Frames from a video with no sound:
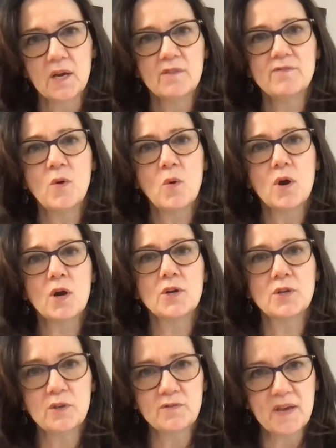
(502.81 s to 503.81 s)
for
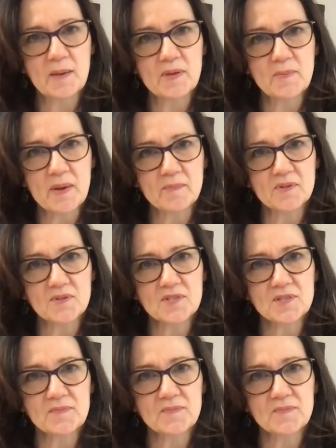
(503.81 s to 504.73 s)
new family members.